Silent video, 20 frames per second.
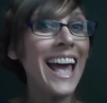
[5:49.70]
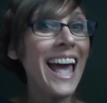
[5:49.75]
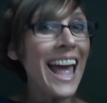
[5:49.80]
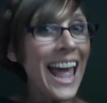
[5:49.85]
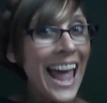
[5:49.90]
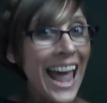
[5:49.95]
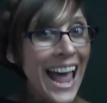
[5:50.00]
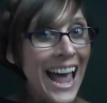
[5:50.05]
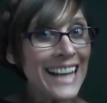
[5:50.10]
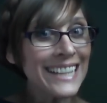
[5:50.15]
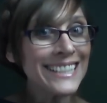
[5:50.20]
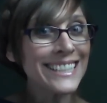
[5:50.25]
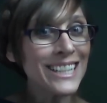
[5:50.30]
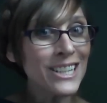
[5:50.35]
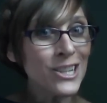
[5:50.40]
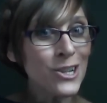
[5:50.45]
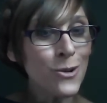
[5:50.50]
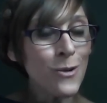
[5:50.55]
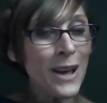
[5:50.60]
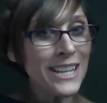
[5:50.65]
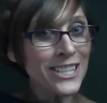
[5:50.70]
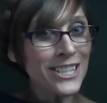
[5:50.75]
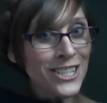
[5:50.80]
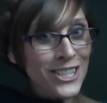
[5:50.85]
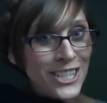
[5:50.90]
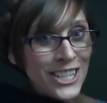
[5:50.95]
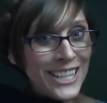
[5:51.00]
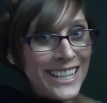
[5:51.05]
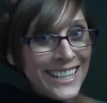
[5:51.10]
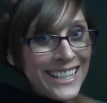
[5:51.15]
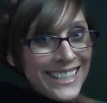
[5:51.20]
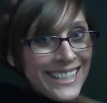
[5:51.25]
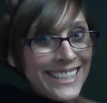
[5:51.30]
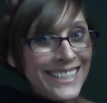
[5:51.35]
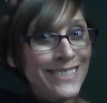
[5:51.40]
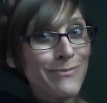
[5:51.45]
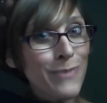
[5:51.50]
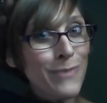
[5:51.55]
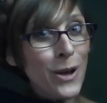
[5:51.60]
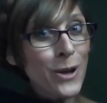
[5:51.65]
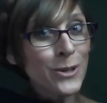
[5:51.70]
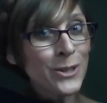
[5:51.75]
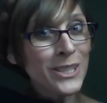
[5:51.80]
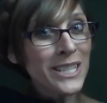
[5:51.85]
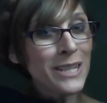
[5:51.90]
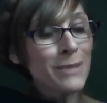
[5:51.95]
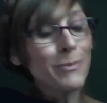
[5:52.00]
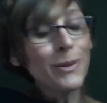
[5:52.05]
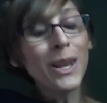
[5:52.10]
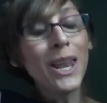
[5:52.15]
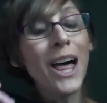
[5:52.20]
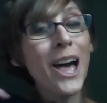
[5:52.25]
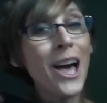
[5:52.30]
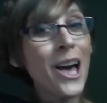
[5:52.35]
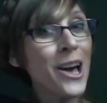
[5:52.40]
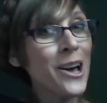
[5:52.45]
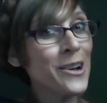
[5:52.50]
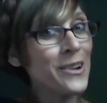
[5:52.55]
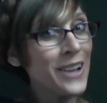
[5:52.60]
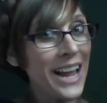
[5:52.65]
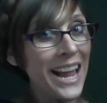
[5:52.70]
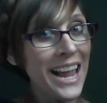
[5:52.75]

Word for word: ask a question, post it below,